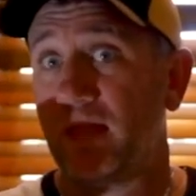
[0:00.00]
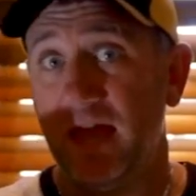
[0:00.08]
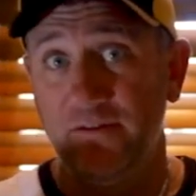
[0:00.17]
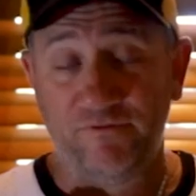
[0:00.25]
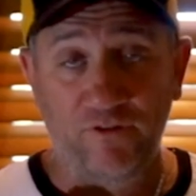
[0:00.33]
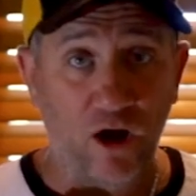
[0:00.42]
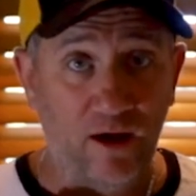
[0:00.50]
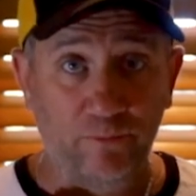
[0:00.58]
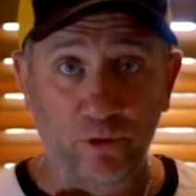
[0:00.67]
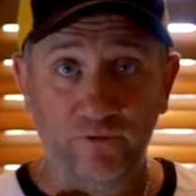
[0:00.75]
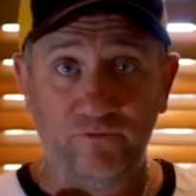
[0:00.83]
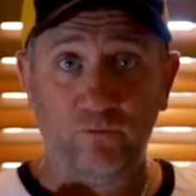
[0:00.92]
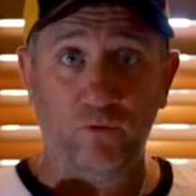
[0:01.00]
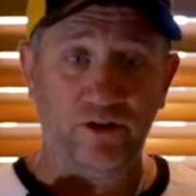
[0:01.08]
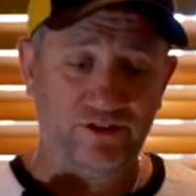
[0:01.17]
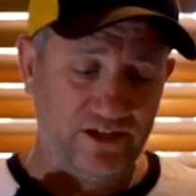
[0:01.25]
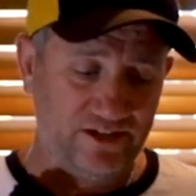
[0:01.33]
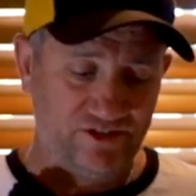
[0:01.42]
And fireproof, what
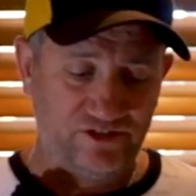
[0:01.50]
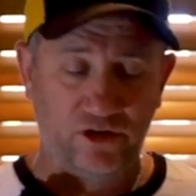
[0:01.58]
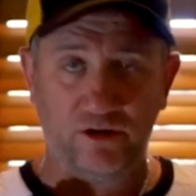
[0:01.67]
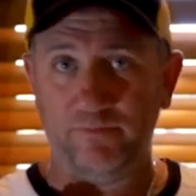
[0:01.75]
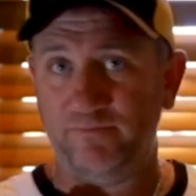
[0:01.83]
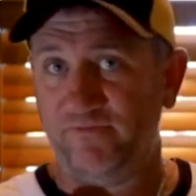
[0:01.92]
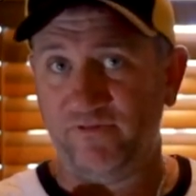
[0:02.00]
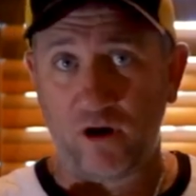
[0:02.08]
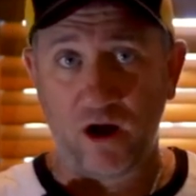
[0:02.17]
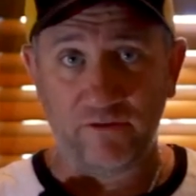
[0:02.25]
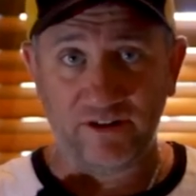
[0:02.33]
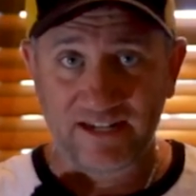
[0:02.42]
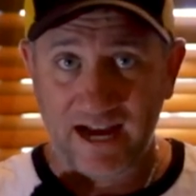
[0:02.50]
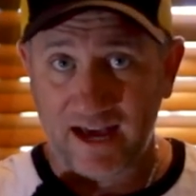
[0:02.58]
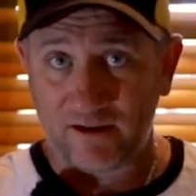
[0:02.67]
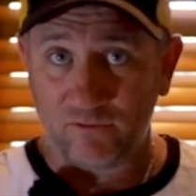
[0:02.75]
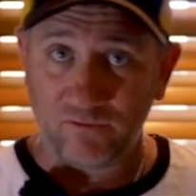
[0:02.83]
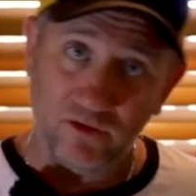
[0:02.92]
it does is got a fire
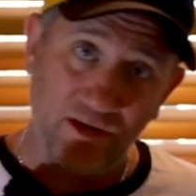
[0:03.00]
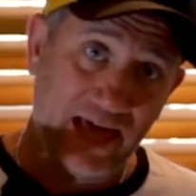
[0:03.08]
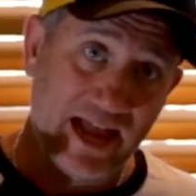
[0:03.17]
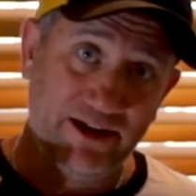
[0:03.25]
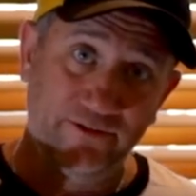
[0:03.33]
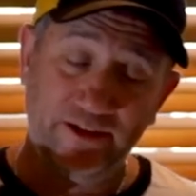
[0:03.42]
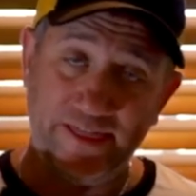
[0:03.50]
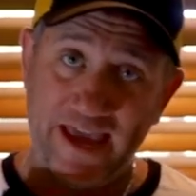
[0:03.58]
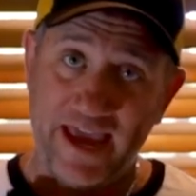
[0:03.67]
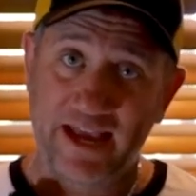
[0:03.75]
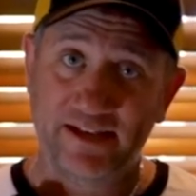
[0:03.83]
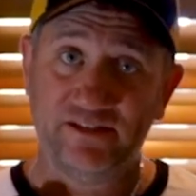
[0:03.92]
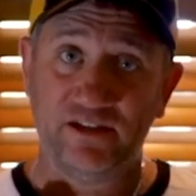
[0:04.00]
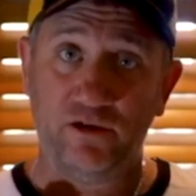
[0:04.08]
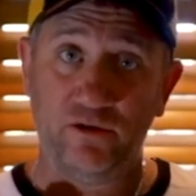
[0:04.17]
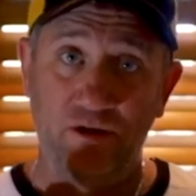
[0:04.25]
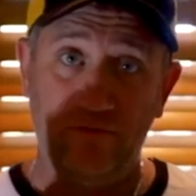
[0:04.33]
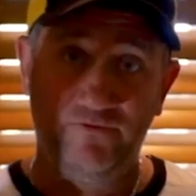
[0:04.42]
retardant layer in there. So
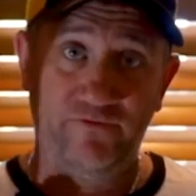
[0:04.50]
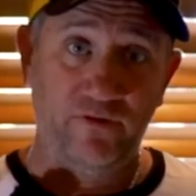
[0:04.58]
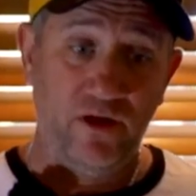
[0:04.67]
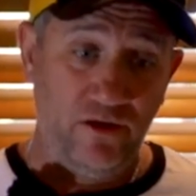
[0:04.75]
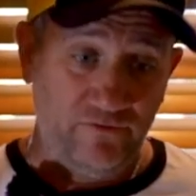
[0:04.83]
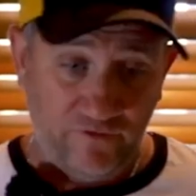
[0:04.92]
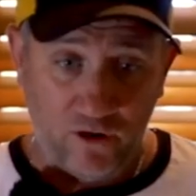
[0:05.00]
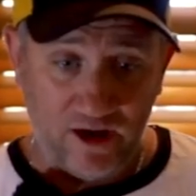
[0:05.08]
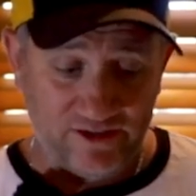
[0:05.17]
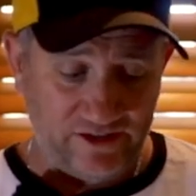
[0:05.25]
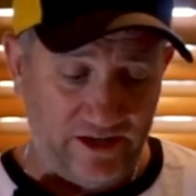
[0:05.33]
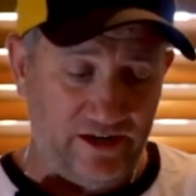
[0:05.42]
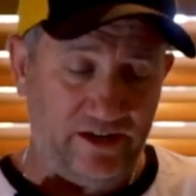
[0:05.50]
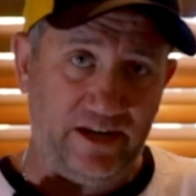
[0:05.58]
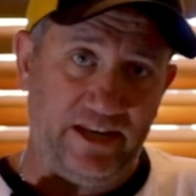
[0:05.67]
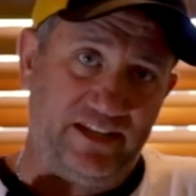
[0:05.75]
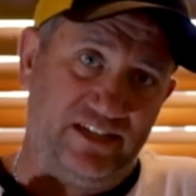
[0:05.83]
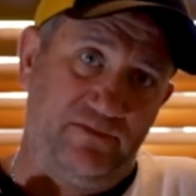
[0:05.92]
if fire's near it,
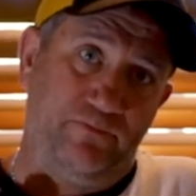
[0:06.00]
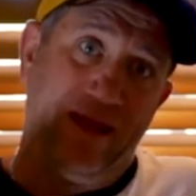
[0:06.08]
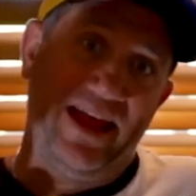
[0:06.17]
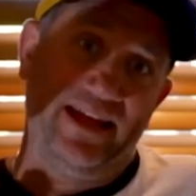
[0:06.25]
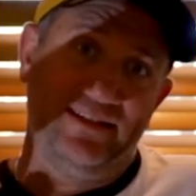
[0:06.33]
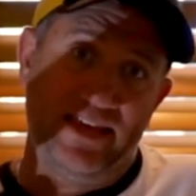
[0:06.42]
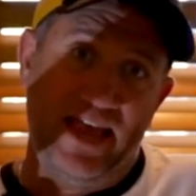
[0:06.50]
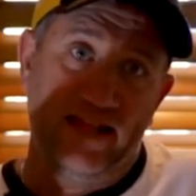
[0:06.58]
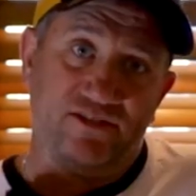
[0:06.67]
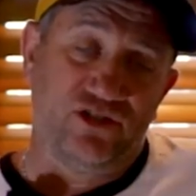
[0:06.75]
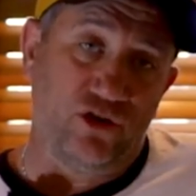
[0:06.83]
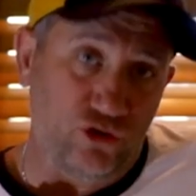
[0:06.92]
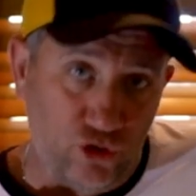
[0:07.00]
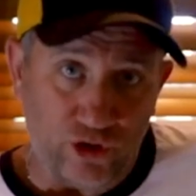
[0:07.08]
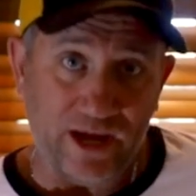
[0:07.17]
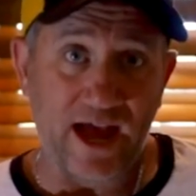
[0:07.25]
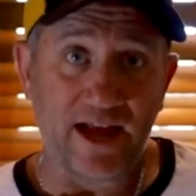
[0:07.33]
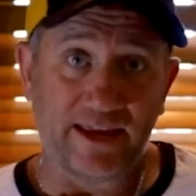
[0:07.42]
it expands out so you
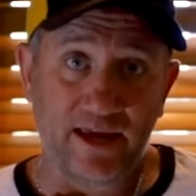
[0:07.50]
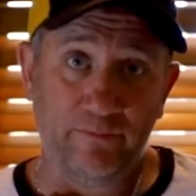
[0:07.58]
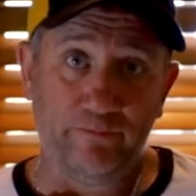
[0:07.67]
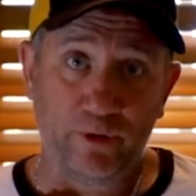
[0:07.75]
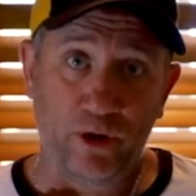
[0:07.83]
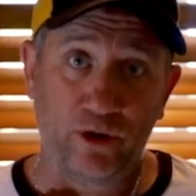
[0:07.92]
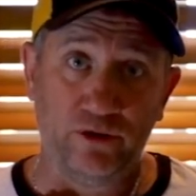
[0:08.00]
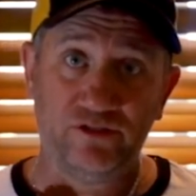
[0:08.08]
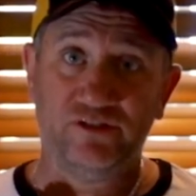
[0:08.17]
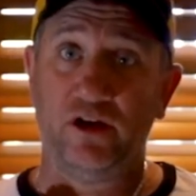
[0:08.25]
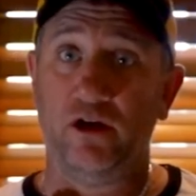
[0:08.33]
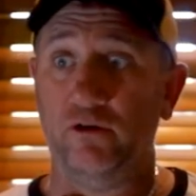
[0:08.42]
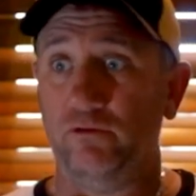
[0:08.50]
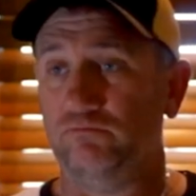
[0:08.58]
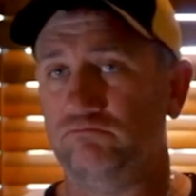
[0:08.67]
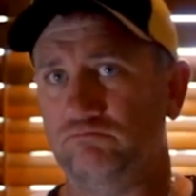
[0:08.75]
can't get burnt. So